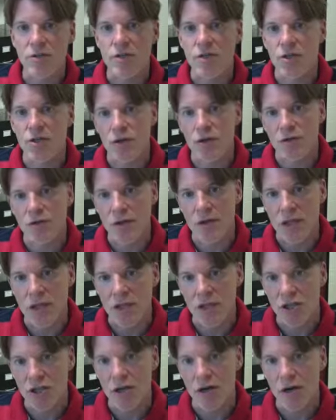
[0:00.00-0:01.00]
but you also get to
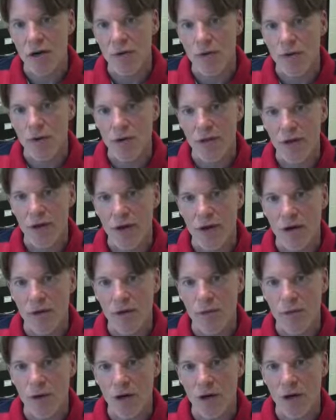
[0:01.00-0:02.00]
share it with the
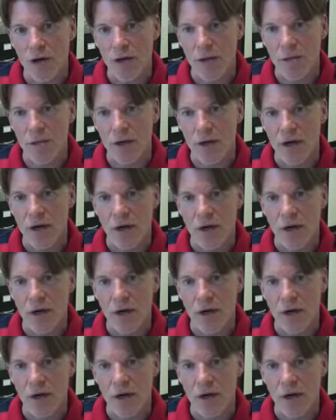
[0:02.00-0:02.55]
broader community,